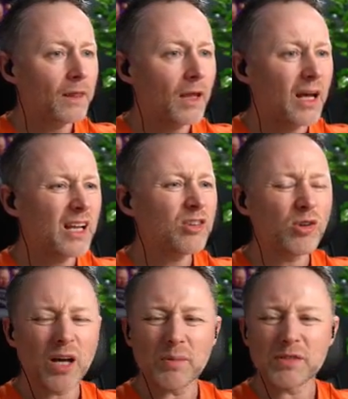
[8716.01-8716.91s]
I thought
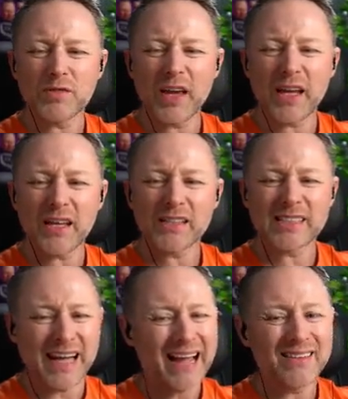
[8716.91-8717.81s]
that was very
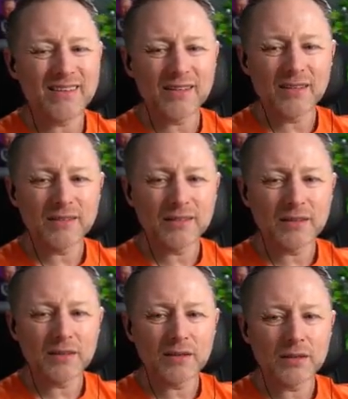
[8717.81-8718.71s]
sad.
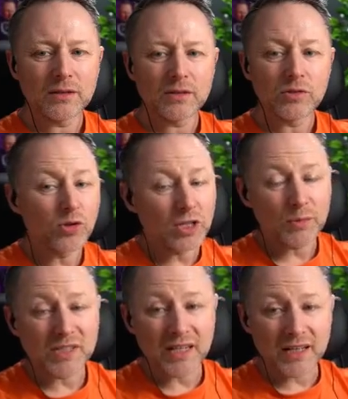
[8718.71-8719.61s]
Not that he
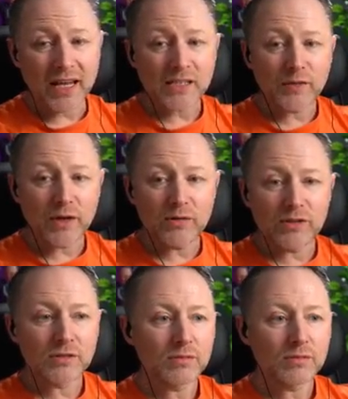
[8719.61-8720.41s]
was into the X-Files,